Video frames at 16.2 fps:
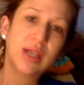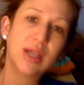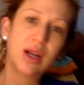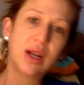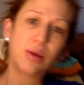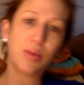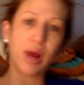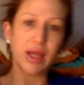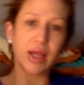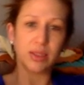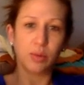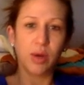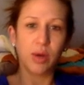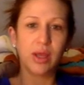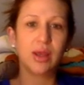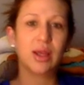at a price
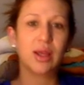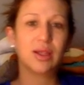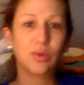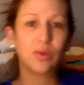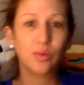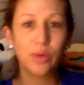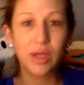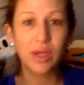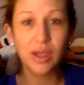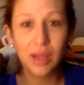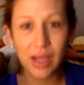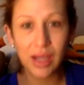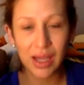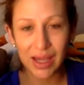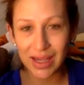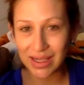point that's
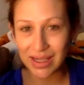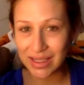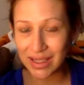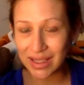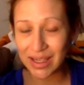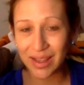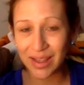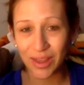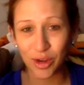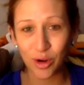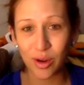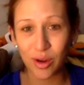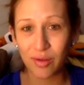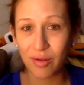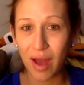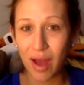really easy at
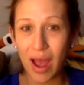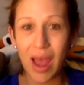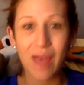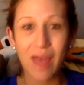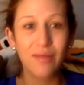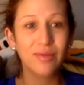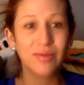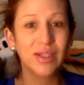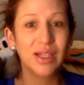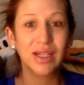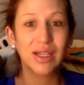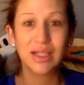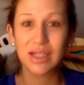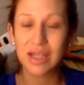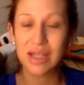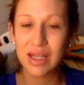$35,
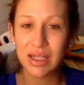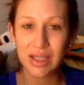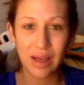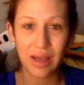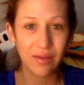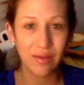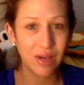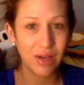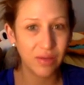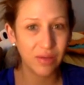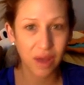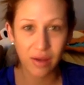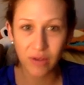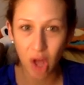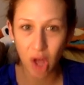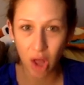$60,
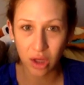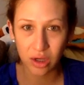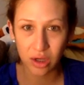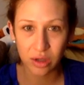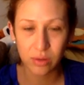$75,